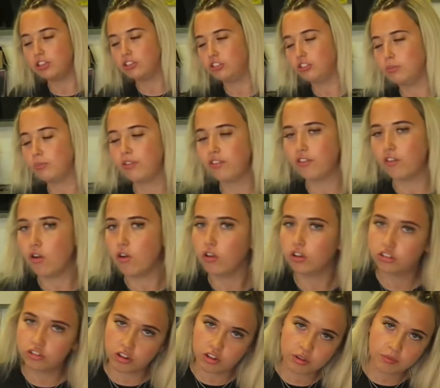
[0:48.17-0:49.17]
mentioned before,
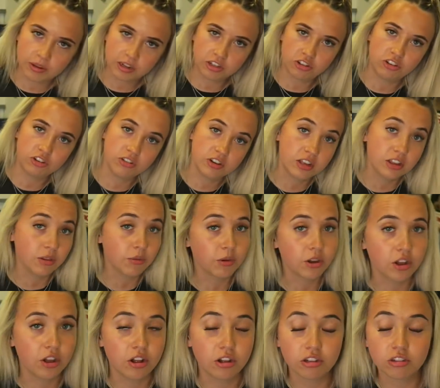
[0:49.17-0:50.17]
it's not the biggest unit in the
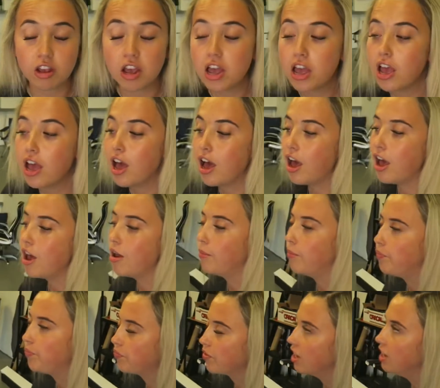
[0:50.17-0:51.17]
world.
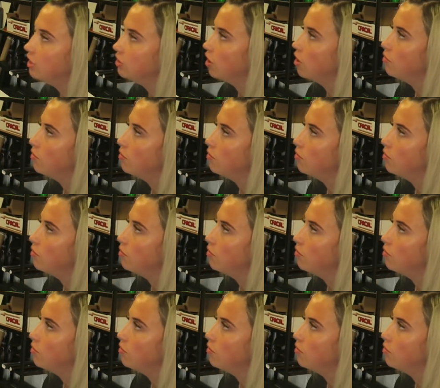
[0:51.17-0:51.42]
It is